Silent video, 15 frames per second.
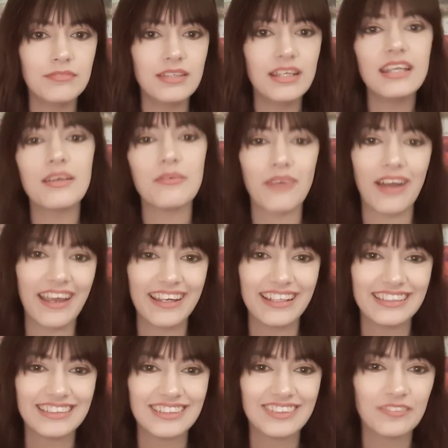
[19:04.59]

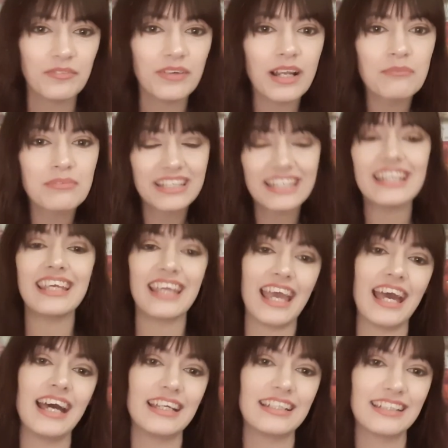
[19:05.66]
Anyway, what I'm getting
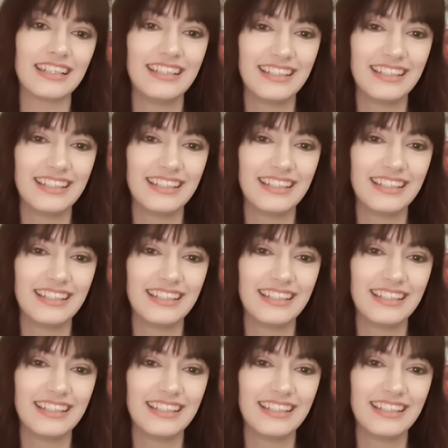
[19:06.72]
at